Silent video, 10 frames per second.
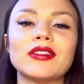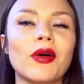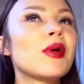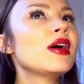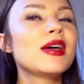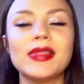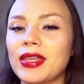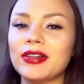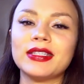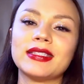So
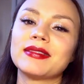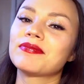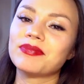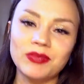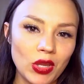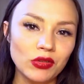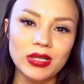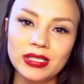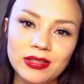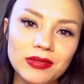there's no
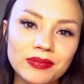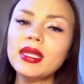risk.